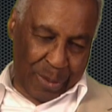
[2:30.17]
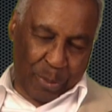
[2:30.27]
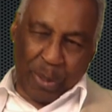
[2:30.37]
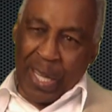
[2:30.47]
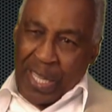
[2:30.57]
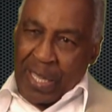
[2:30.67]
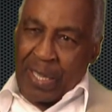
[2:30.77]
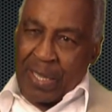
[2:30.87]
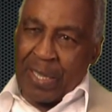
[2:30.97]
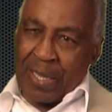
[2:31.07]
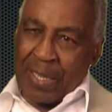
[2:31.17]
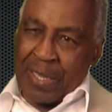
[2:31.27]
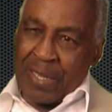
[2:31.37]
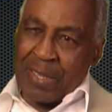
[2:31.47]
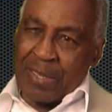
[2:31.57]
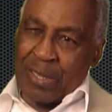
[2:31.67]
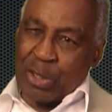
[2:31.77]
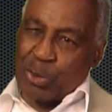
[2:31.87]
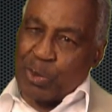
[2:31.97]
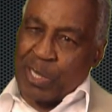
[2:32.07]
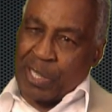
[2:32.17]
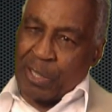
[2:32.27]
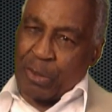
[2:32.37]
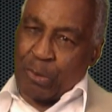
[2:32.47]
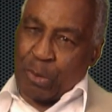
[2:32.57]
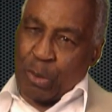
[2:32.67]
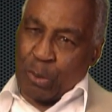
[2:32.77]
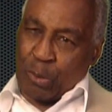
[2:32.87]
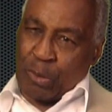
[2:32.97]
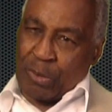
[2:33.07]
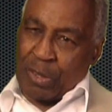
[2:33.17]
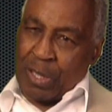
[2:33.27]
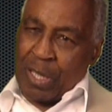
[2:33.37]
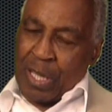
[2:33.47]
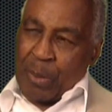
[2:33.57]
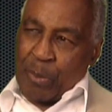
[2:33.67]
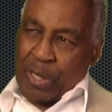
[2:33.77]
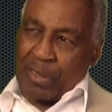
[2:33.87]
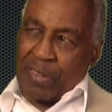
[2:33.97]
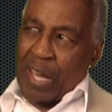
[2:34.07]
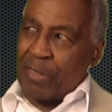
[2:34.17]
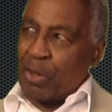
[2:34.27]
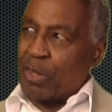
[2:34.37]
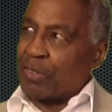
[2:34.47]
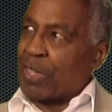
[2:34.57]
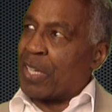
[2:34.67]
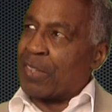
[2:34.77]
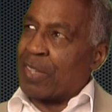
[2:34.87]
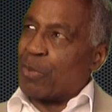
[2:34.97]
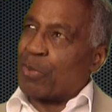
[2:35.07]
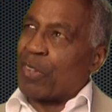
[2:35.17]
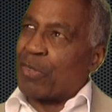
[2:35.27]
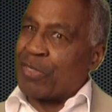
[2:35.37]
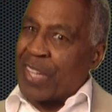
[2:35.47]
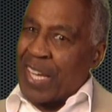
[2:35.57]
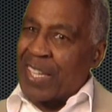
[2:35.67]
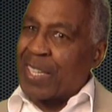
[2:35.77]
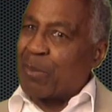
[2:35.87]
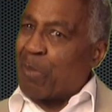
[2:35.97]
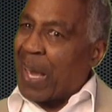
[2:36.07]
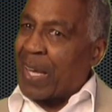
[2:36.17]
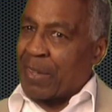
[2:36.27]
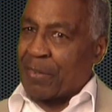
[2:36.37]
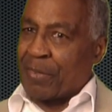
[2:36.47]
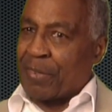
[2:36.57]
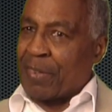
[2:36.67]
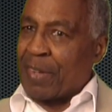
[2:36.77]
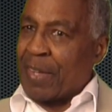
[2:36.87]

play those particular roles, because I thought it, it, it was a delicate balance.